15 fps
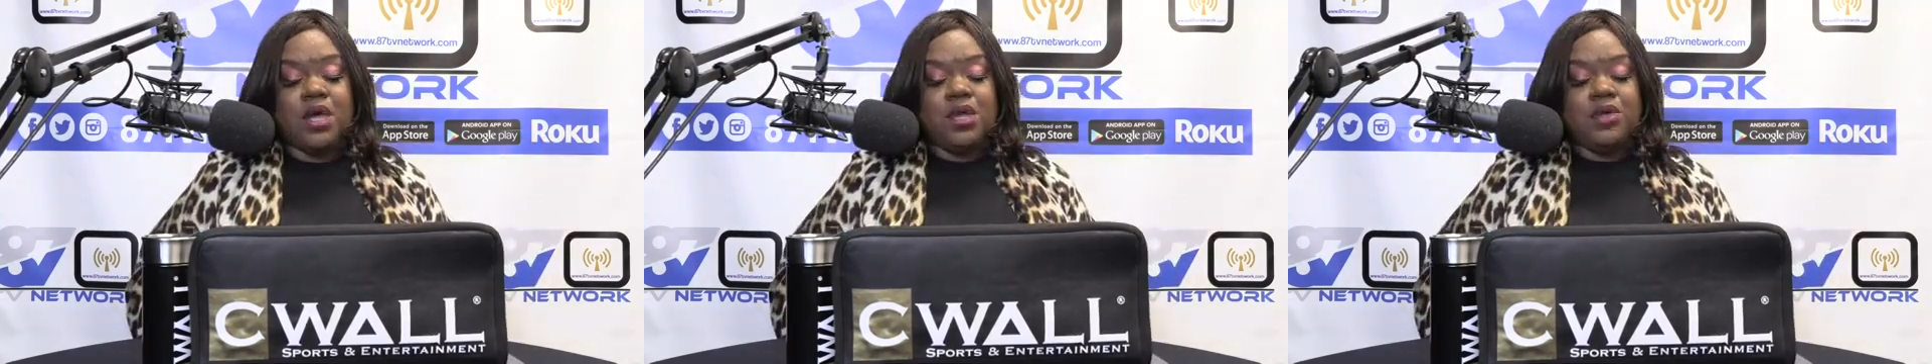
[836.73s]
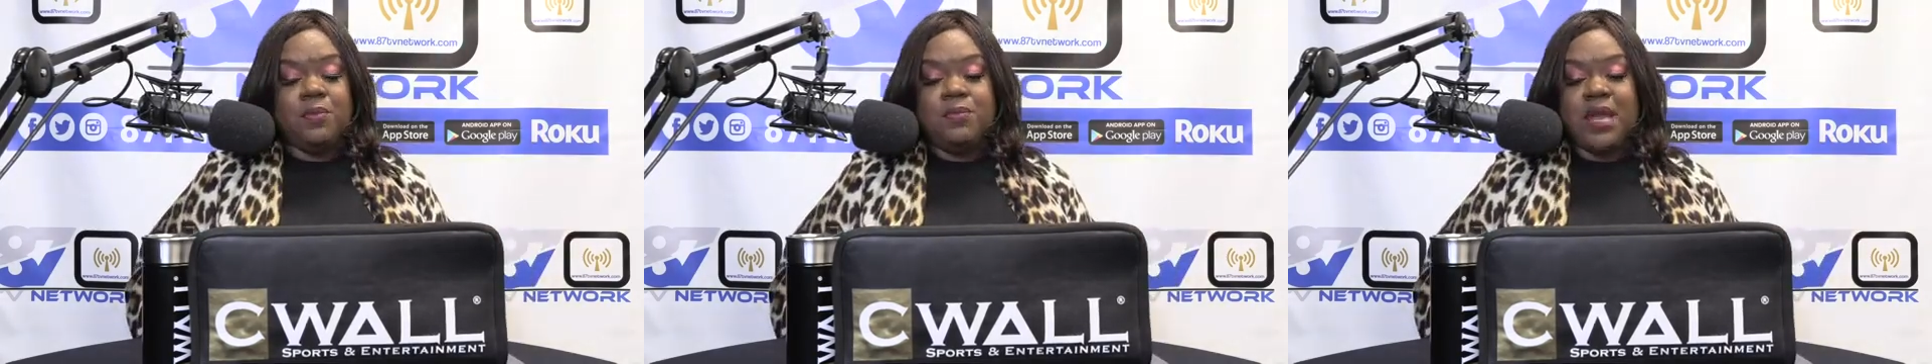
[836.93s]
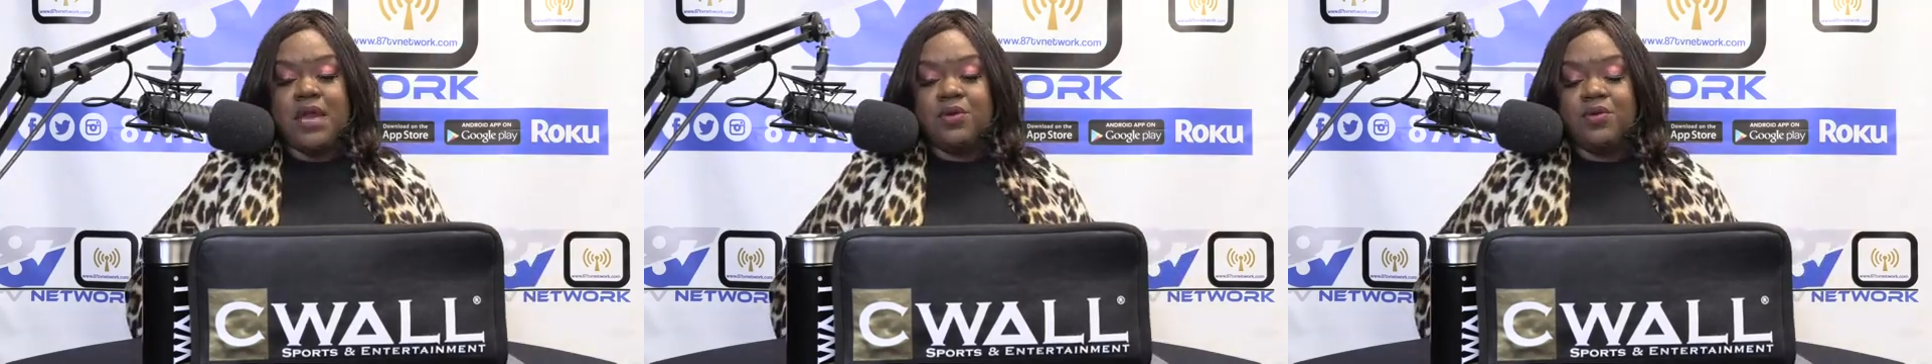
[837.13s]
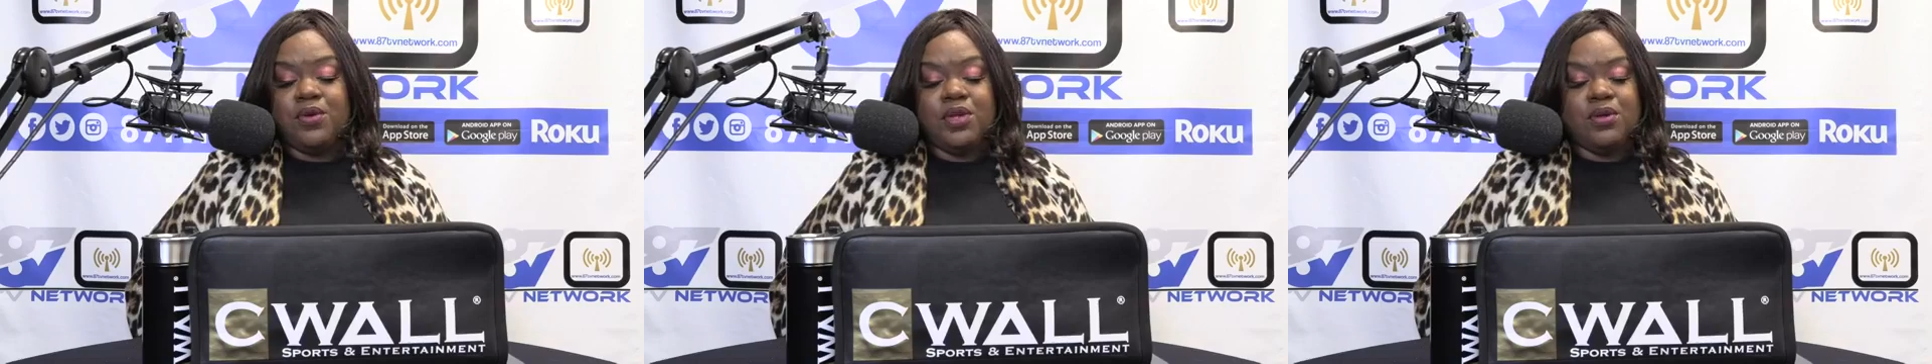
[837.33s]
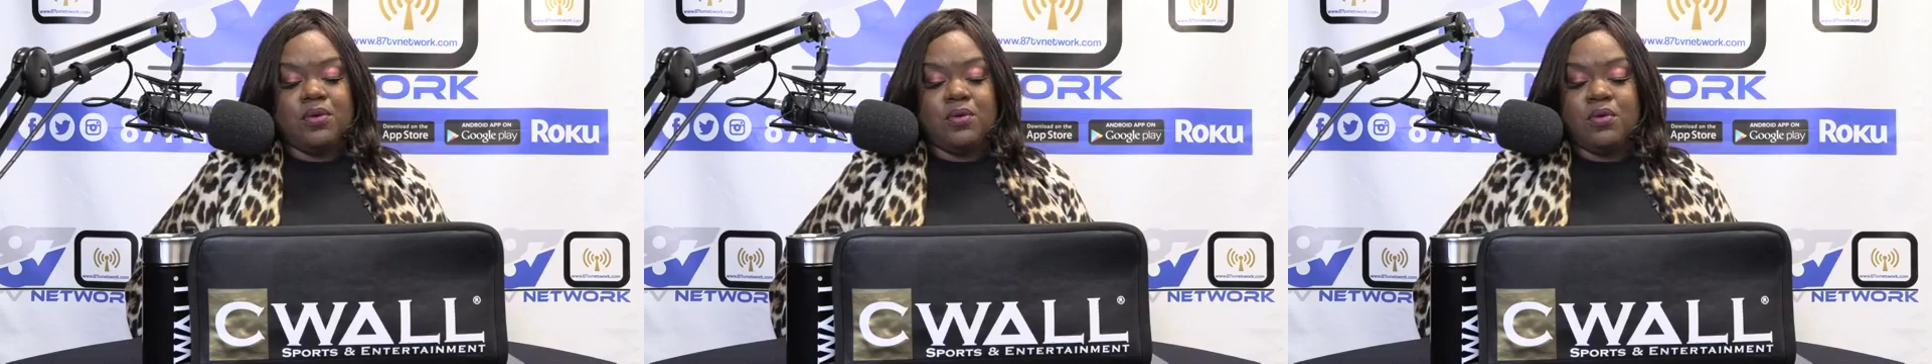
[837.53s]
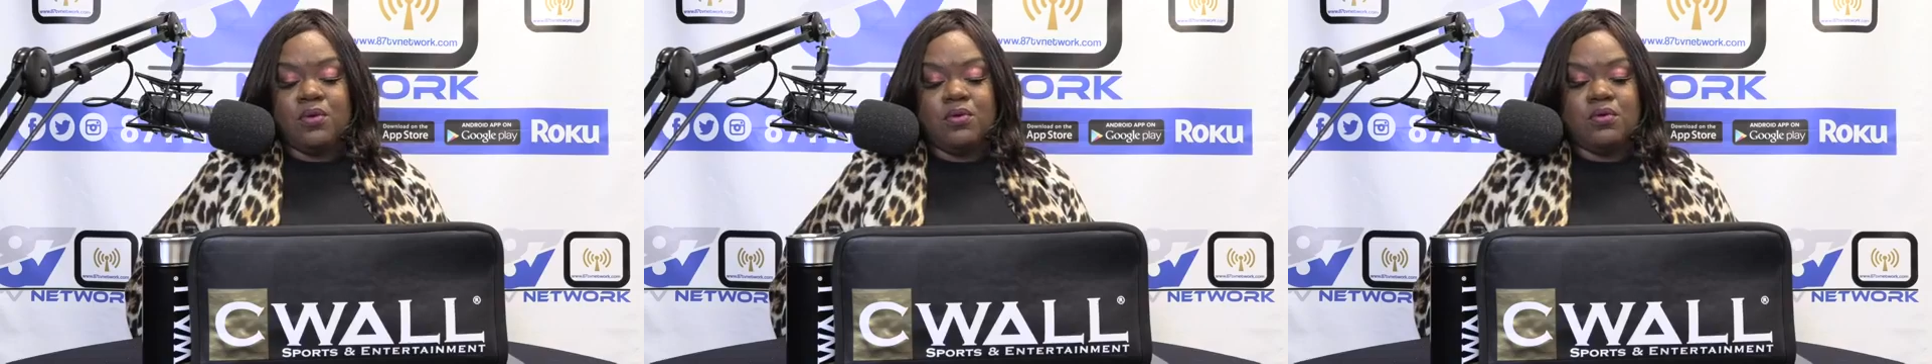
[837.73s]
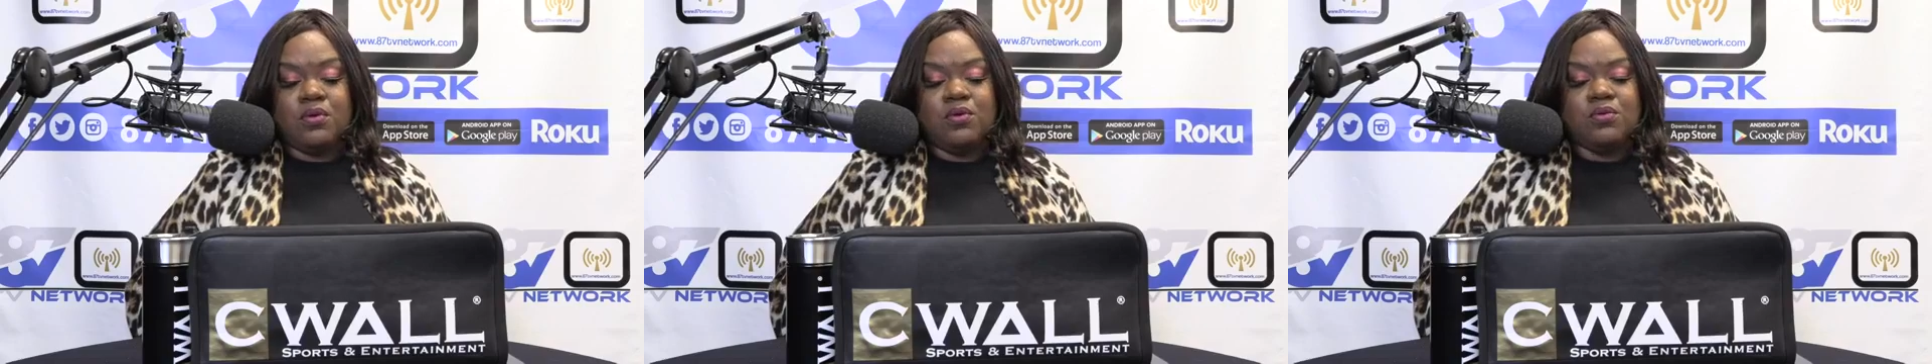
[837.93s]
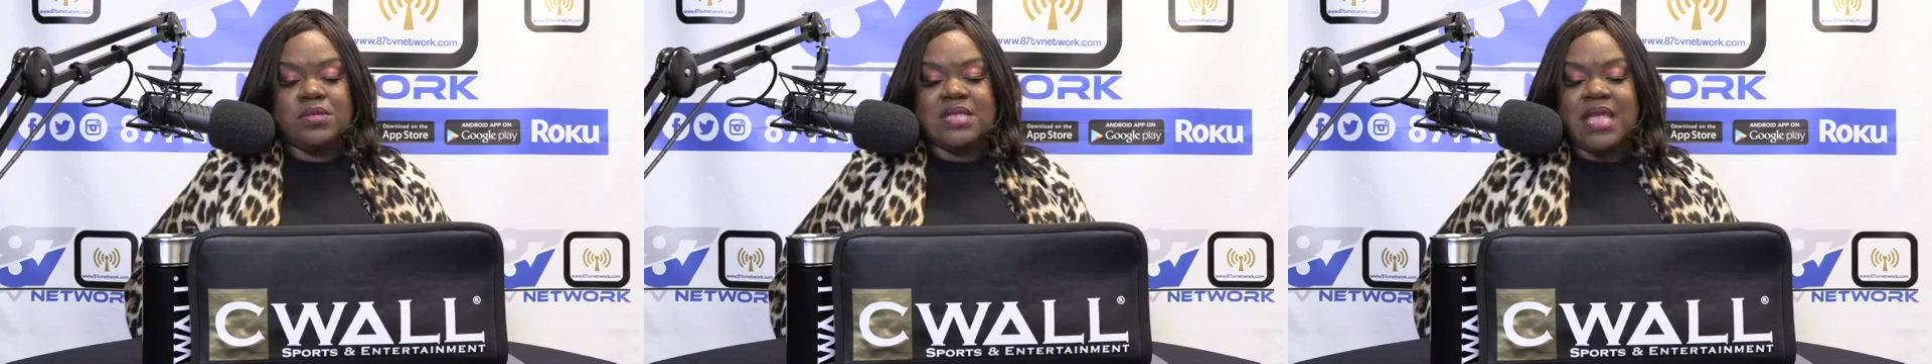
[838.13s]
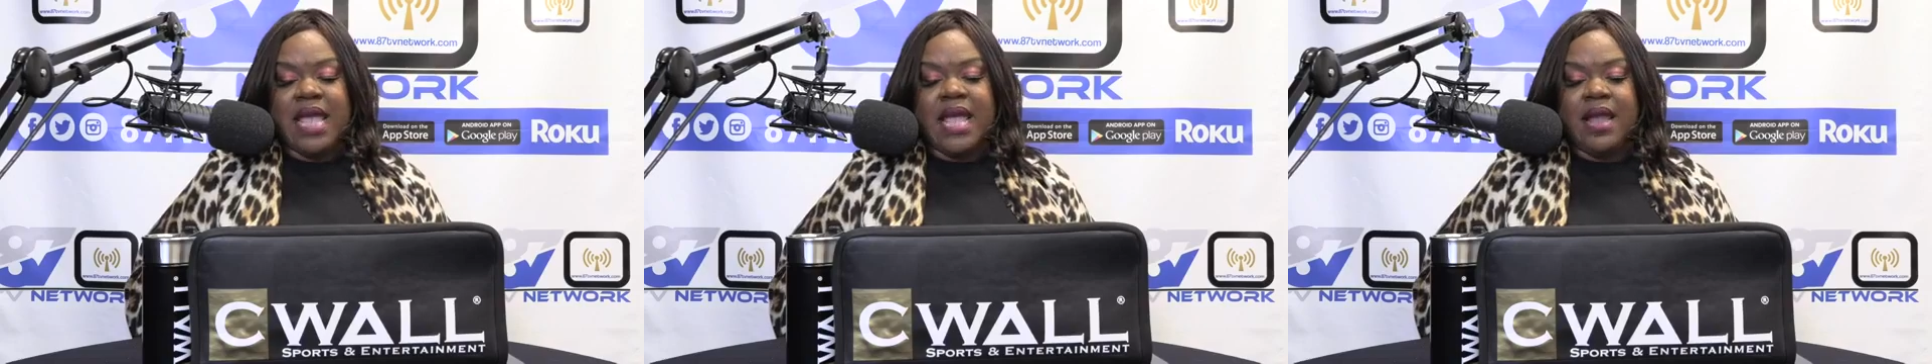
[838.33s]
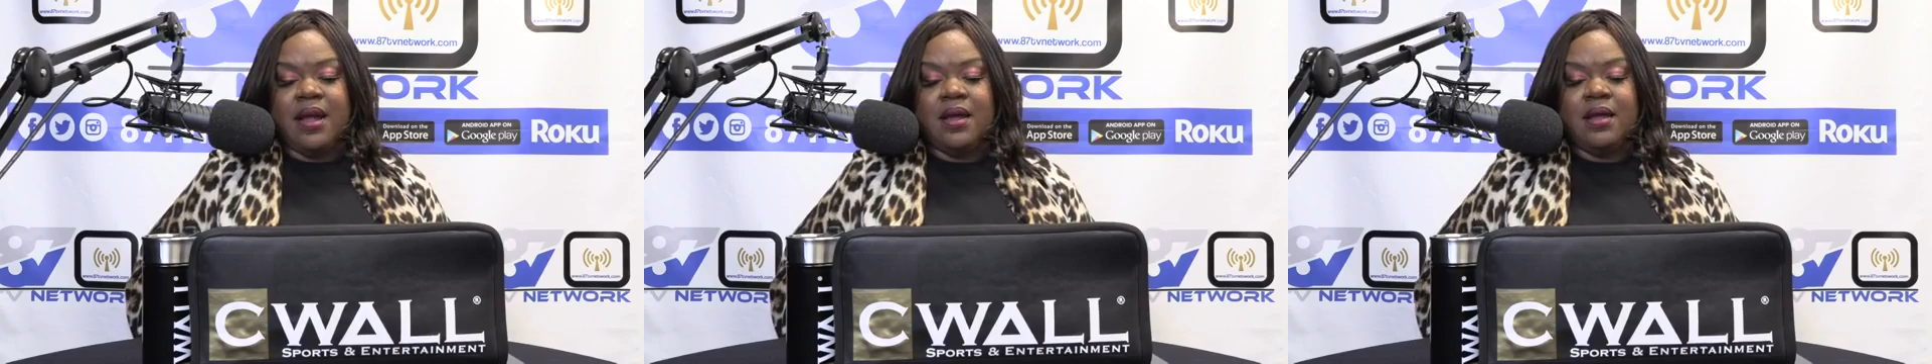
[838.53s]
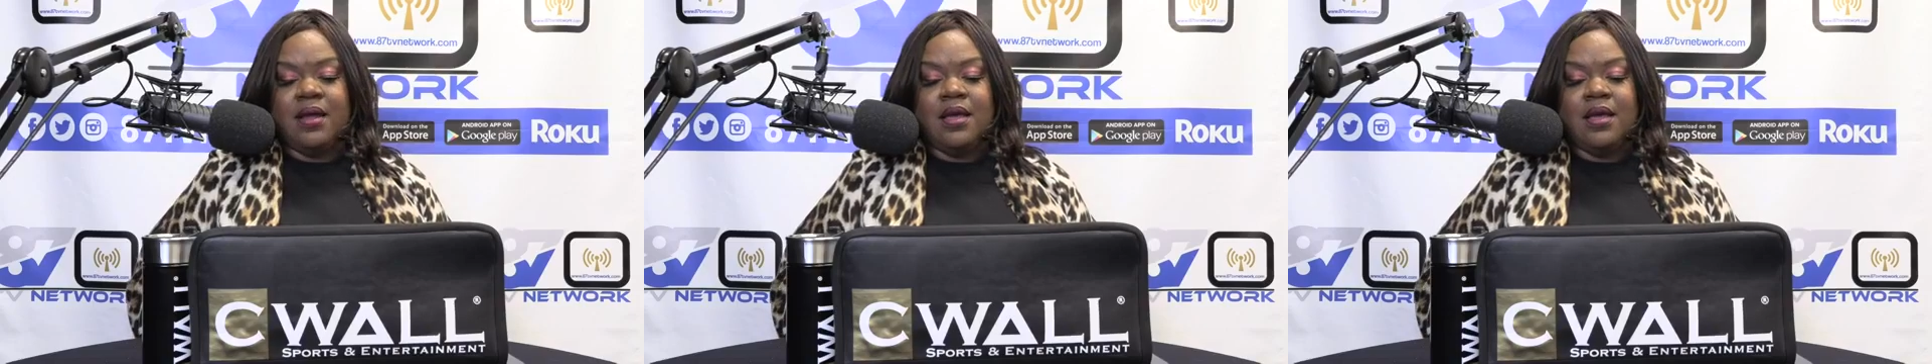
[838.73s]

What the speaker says: You beating who's there.